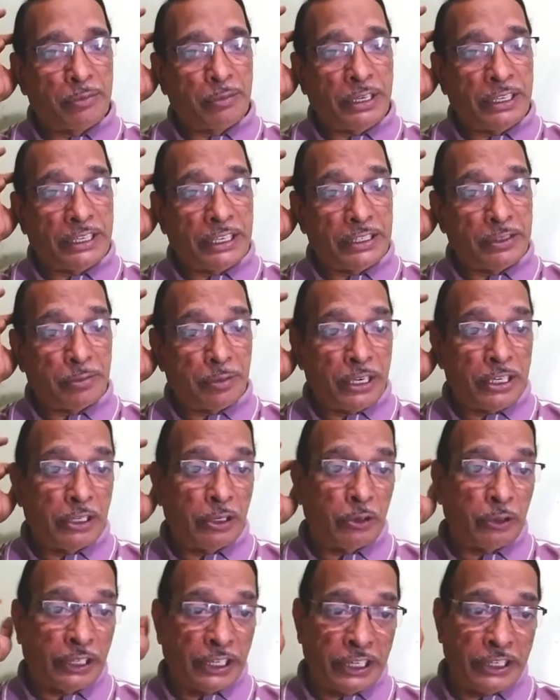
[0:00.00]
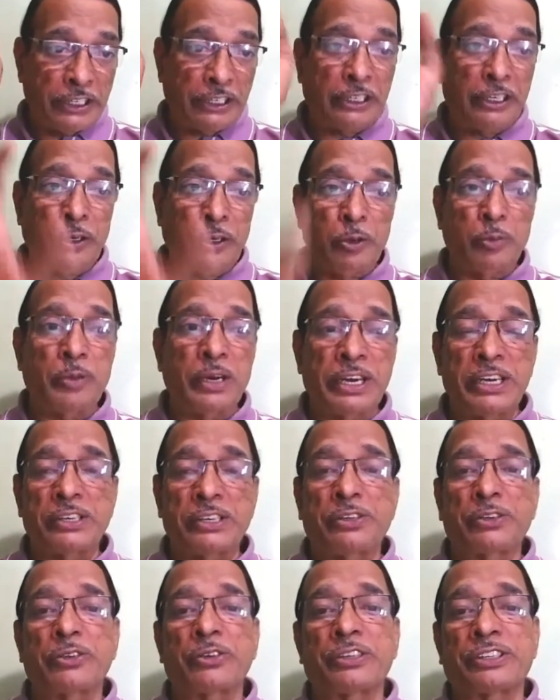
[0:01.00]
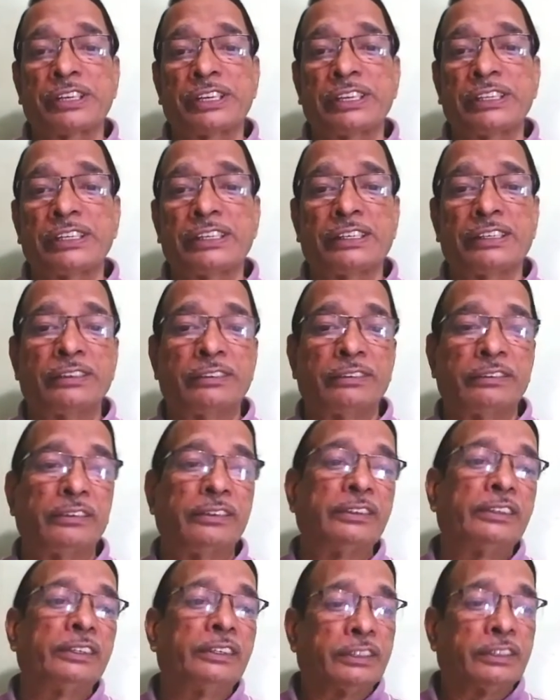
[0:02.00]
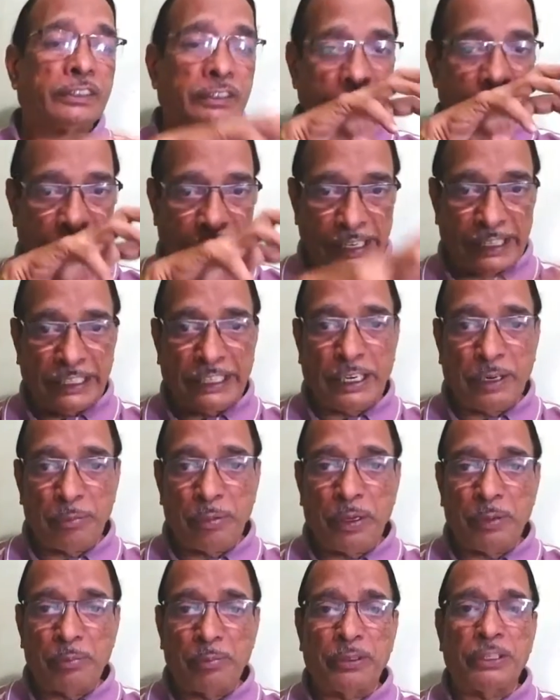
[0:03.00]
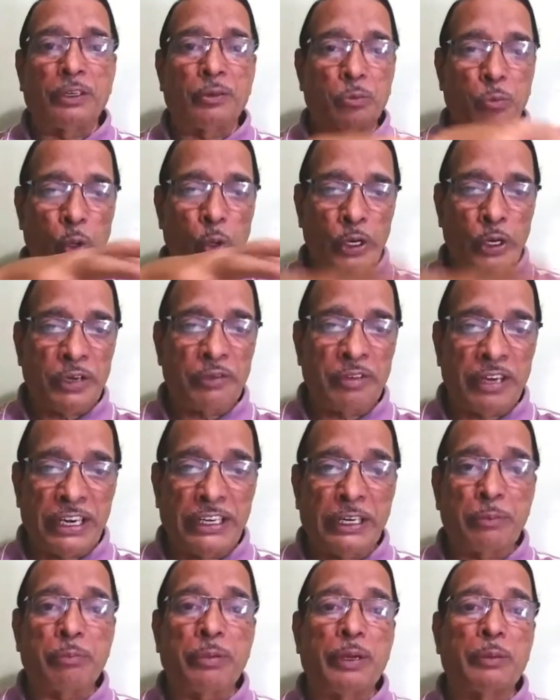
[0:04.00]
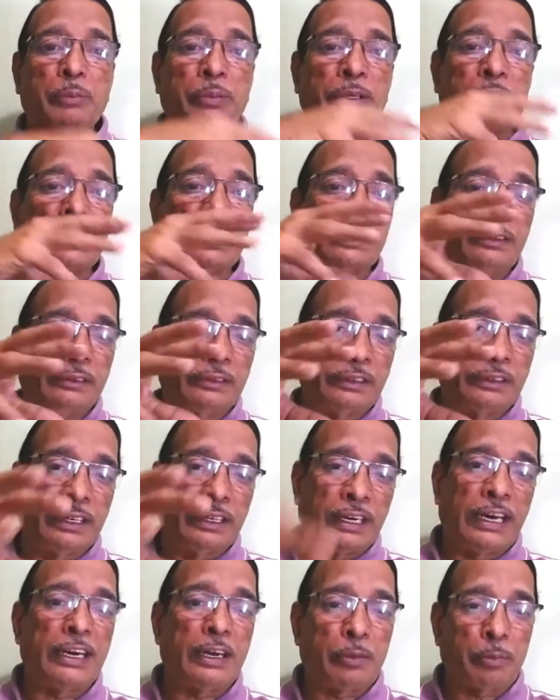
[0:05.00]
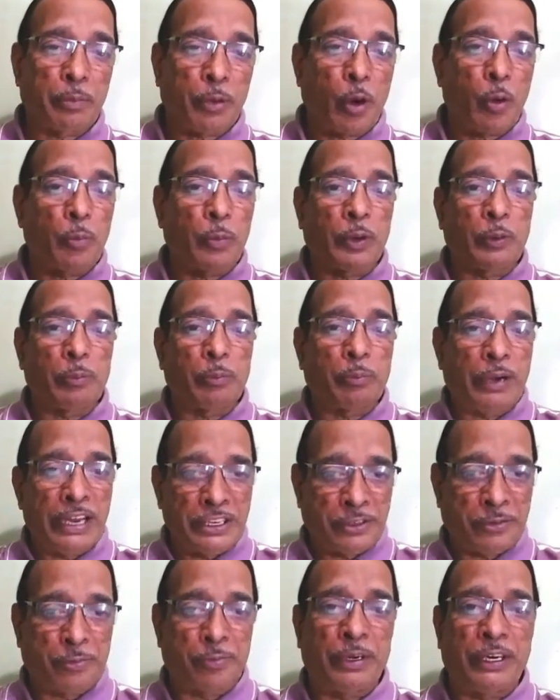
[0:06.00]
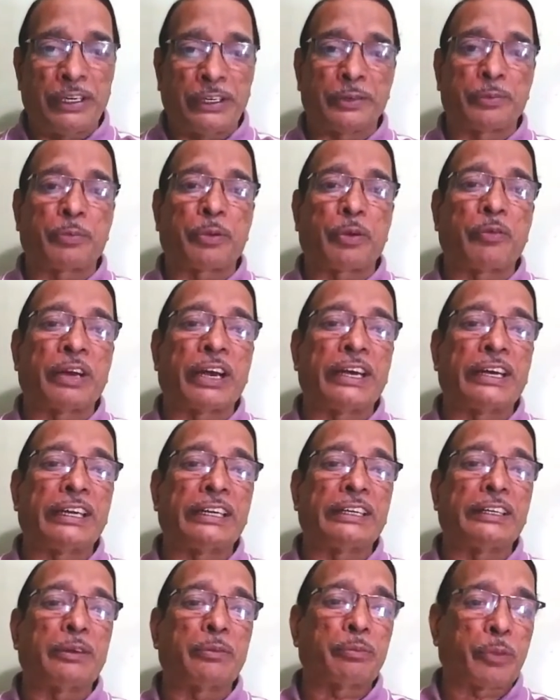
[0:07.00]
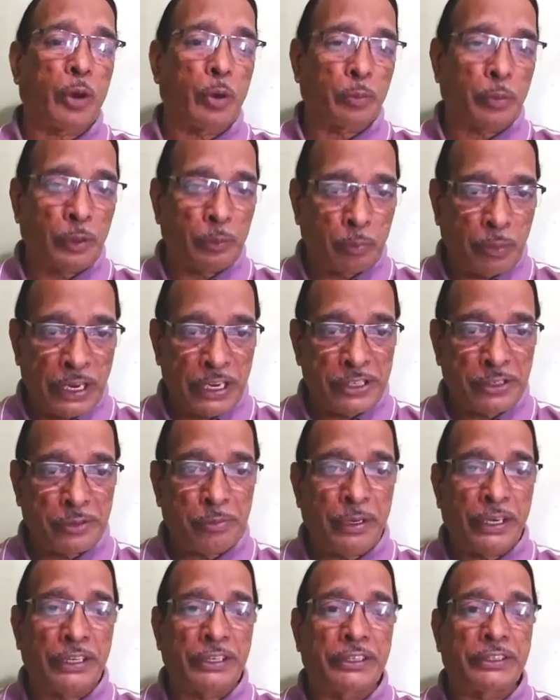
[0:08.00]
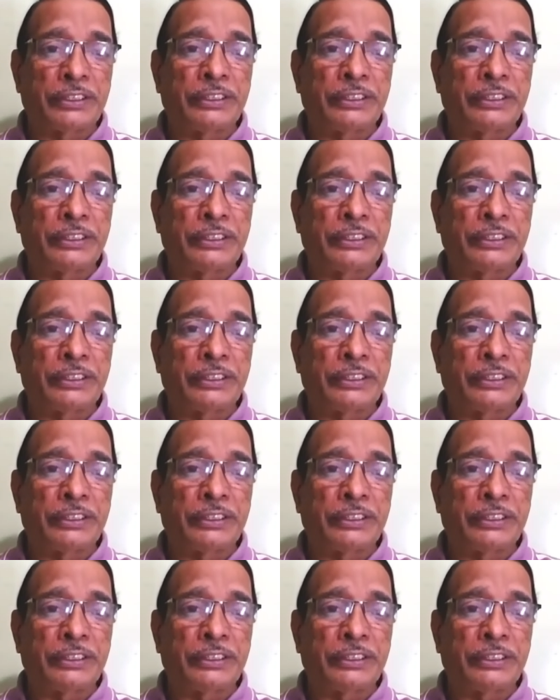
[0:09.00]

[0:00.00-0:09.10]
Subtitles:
is meant to look into the human resources, training people, motivating people, and a proper placement, providing them proper placement,